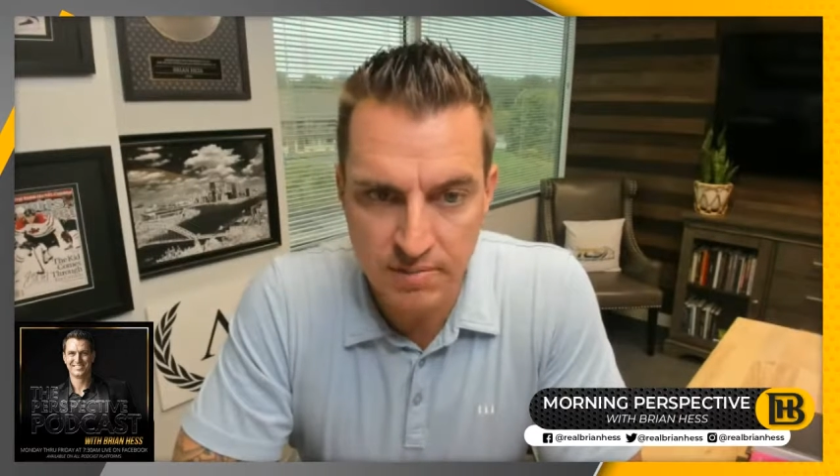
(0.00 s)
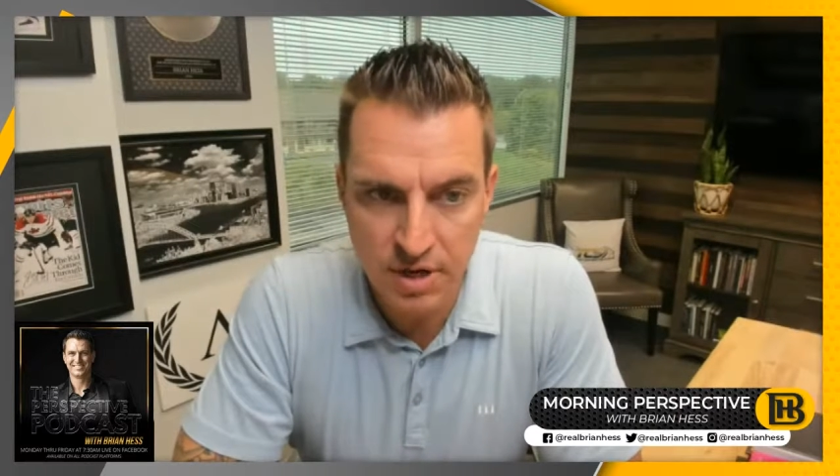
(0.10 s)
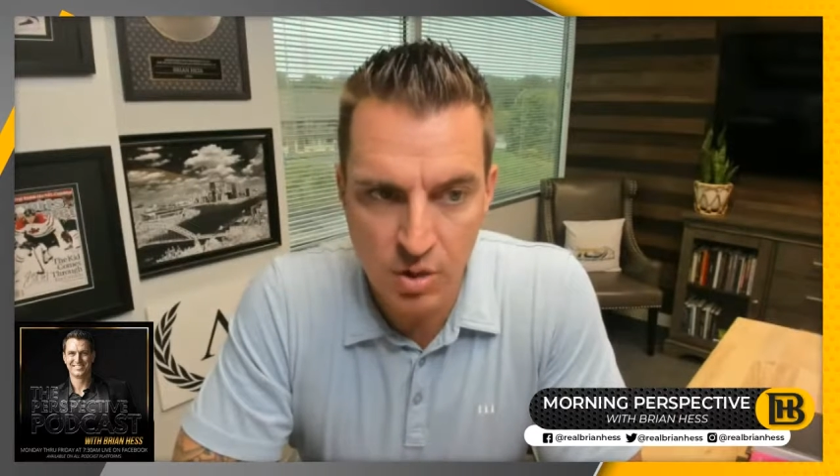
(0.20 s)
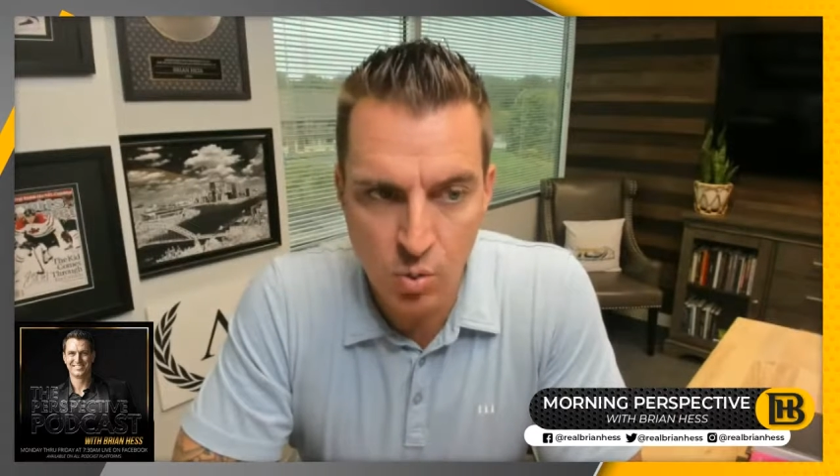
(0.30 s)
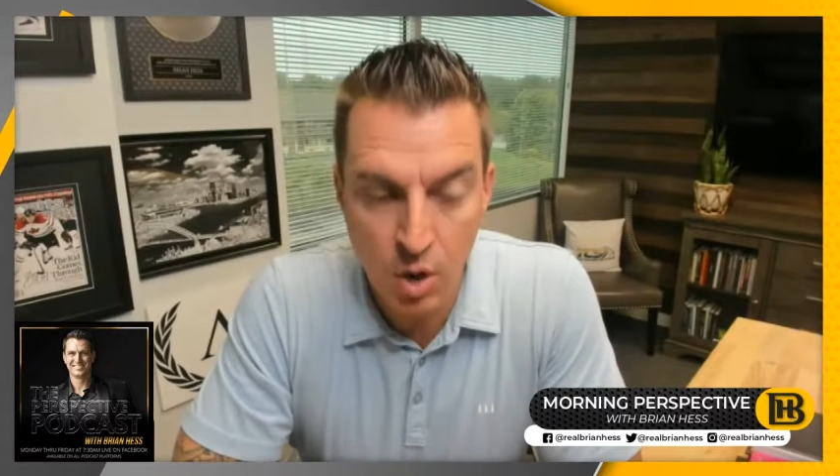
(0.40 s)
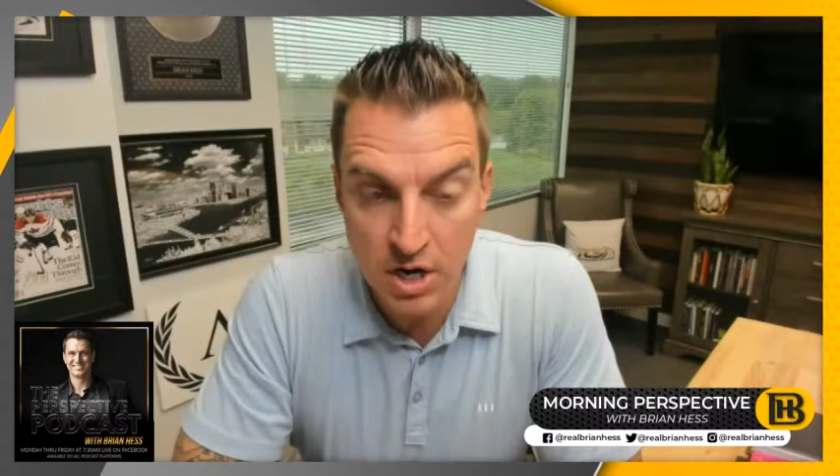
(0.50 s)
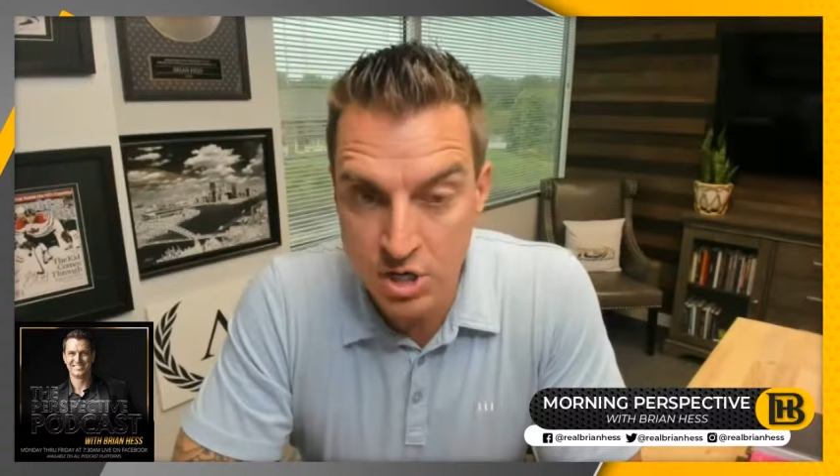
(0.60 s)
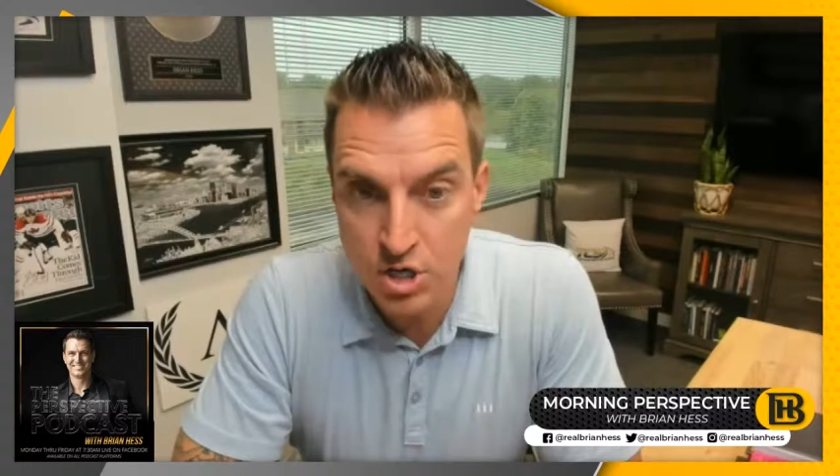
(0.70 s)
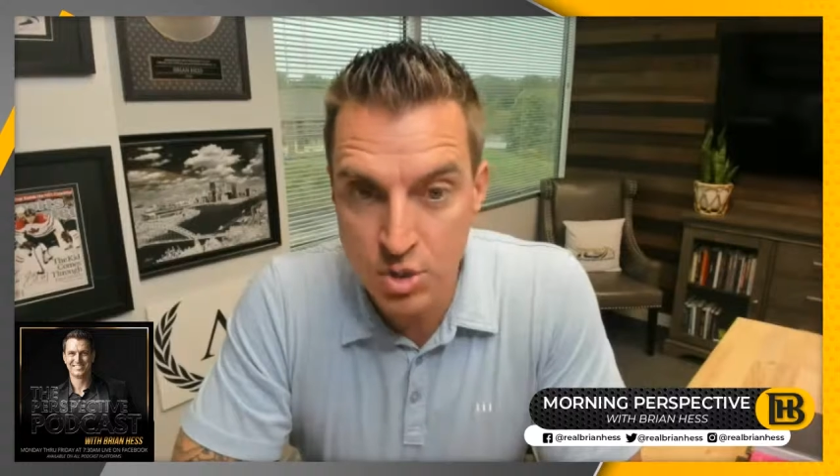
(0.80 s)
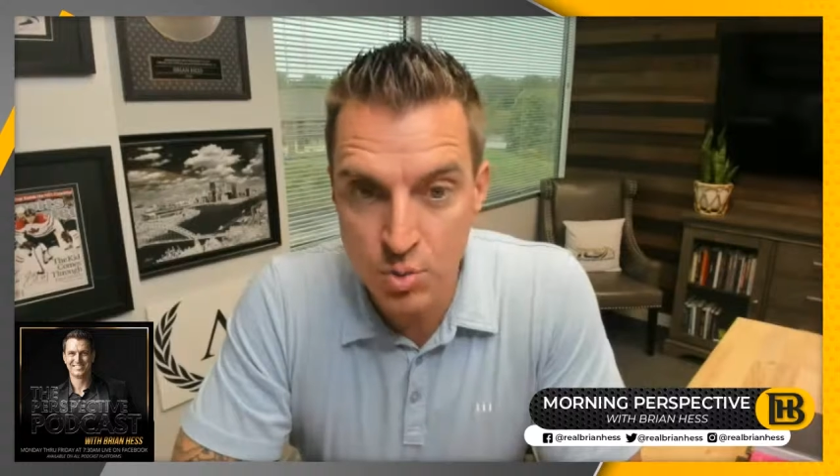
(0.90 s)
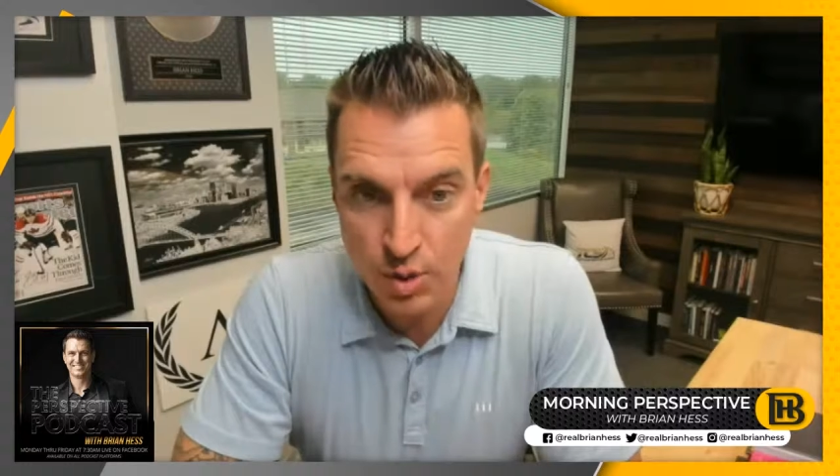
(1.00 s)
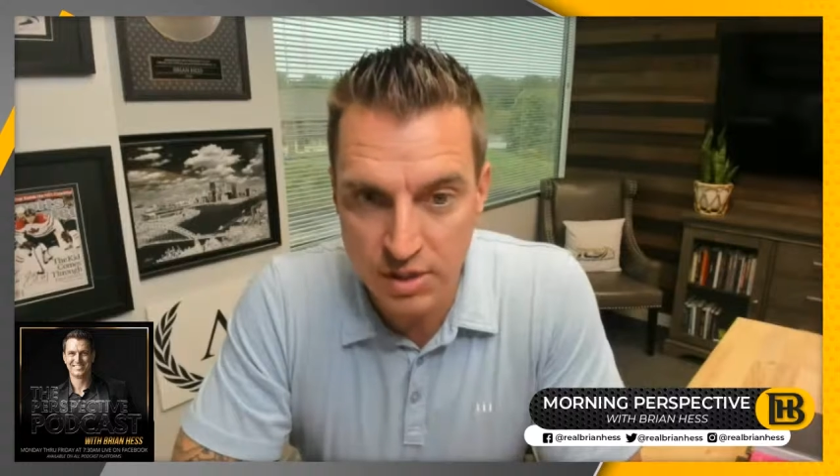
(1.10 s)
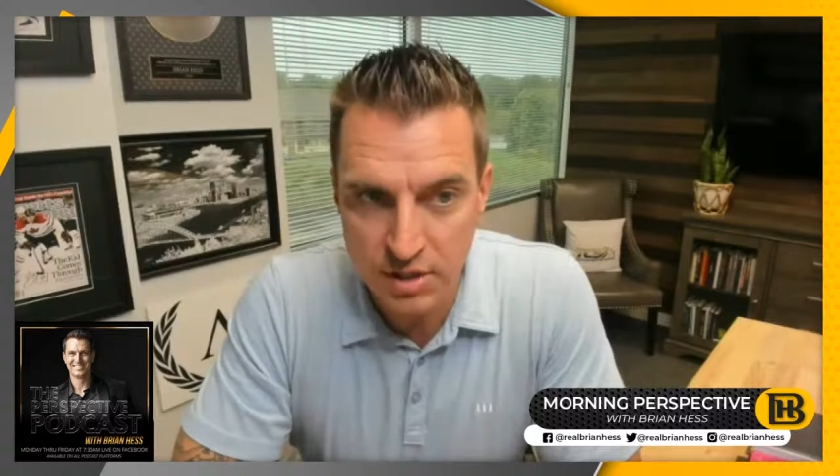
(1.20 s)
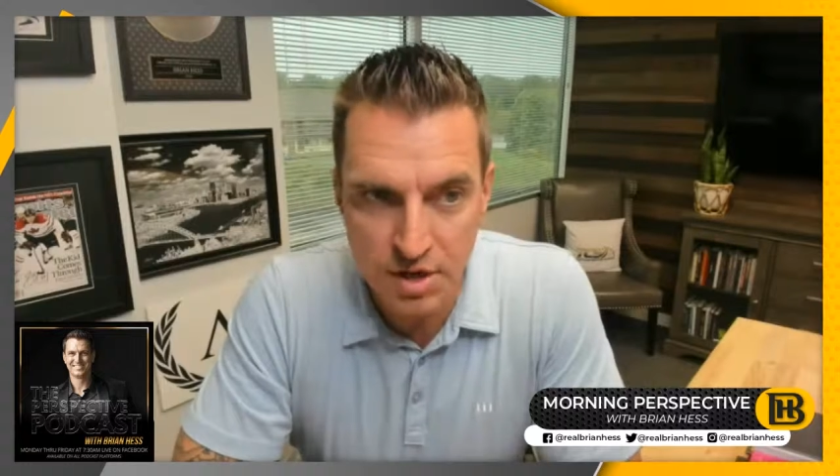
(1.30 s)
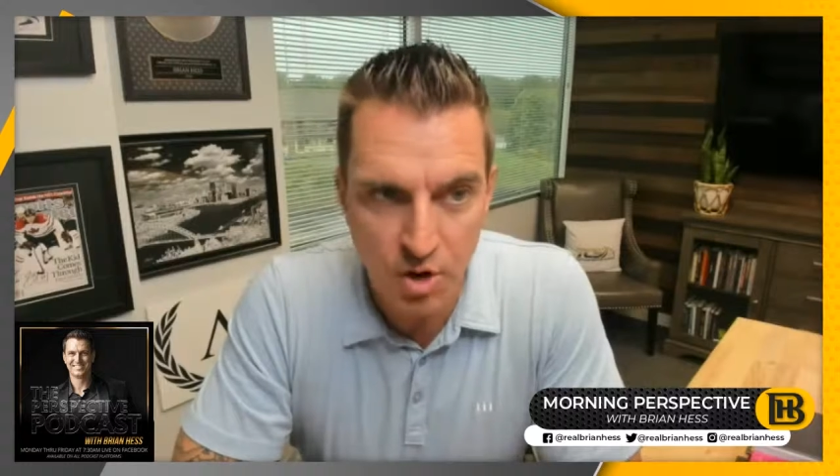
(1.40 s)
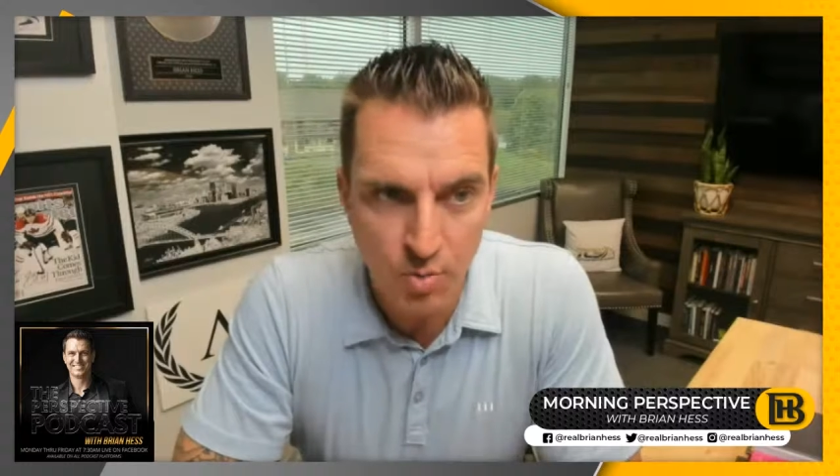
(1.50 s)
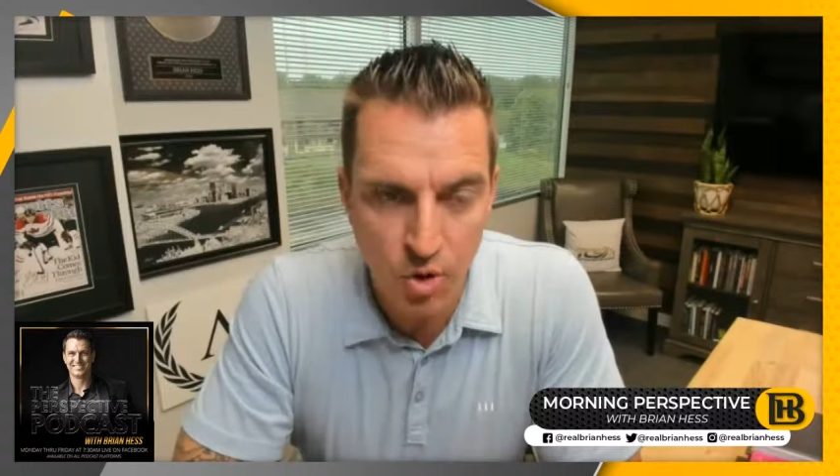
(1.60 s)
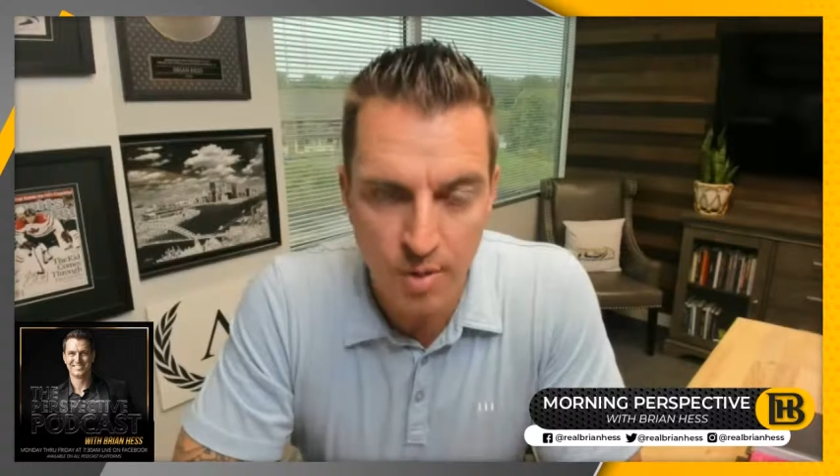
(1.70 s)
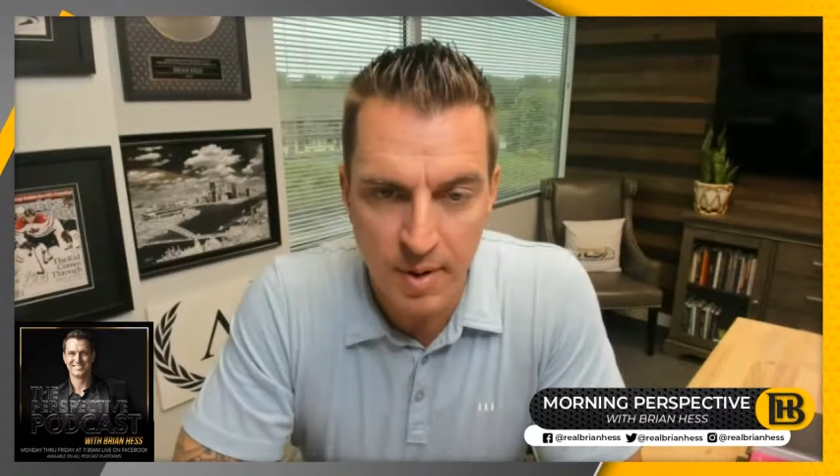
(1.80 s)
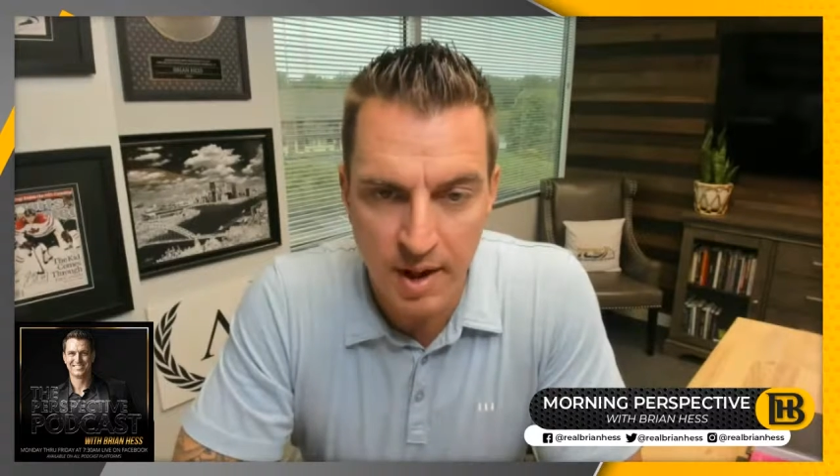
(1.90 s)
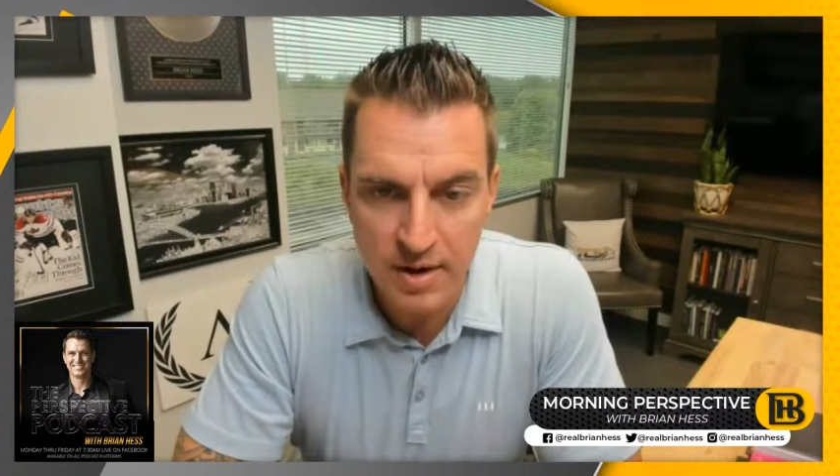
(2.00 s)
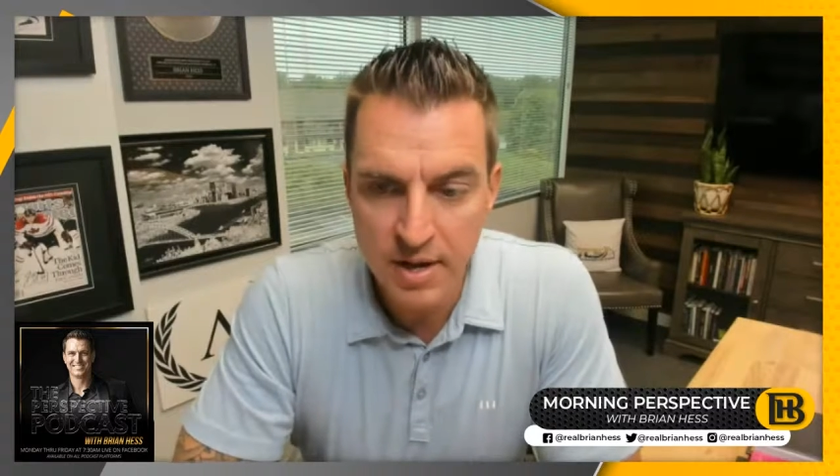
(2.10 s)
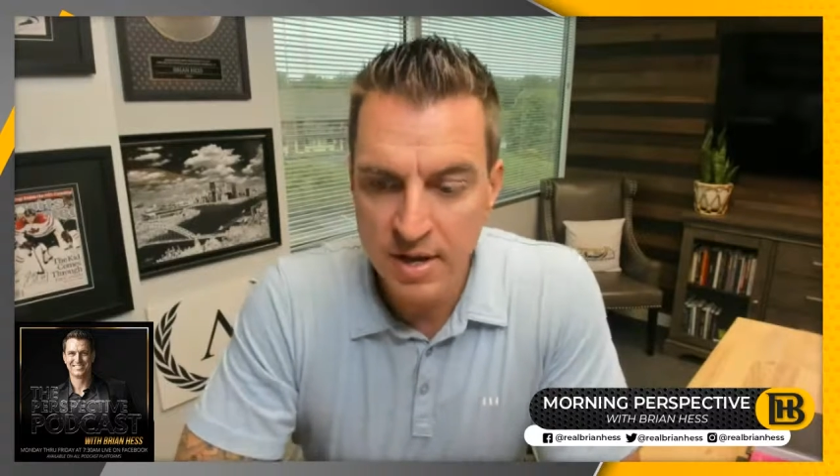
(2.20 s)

What do you want to know more about?